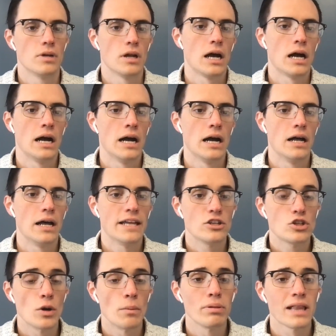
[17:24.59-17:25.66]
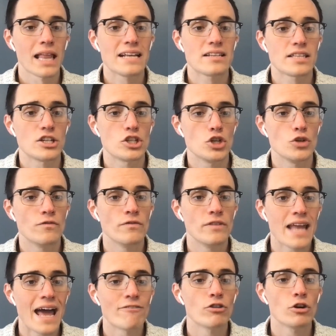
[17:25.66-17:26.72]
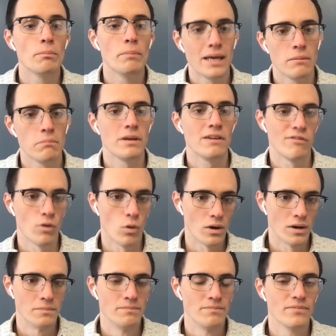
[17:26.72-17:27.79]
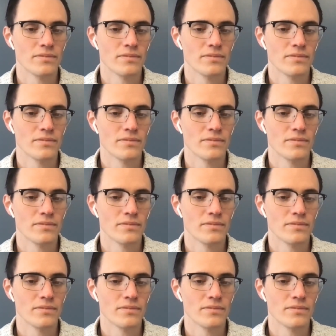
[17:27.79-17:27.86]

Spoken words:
into a place that you've never been before.